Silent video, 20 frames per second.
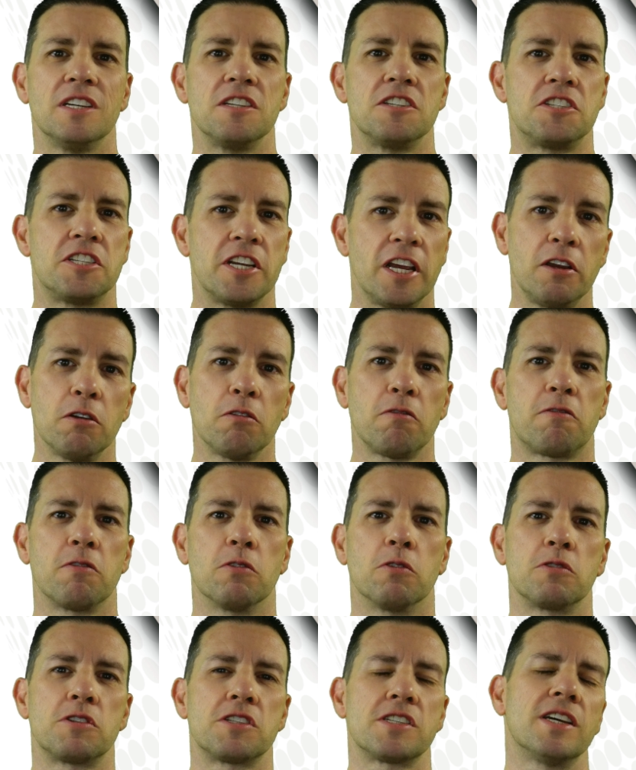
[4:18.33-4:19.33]
Share your
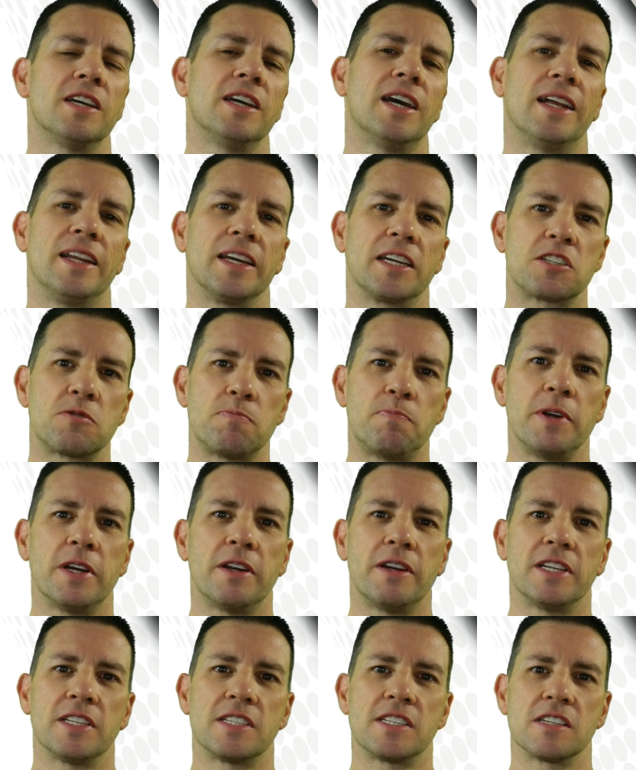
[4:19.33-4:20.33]
thoughts and
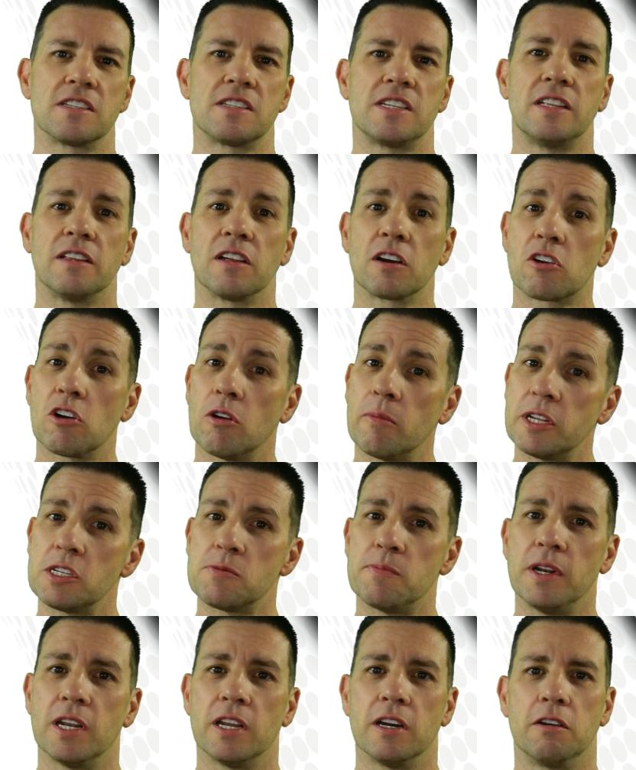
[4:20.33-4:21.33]
experiences in the
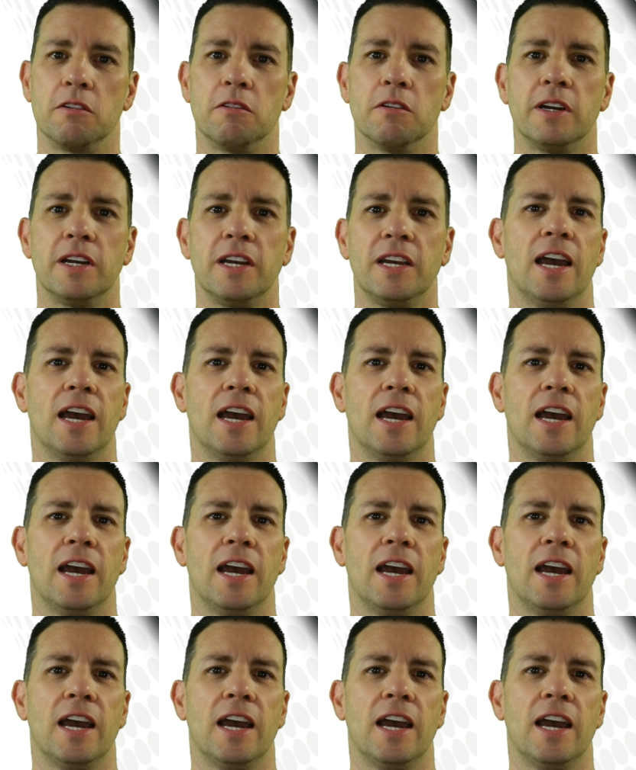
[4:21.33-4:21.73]
comments below.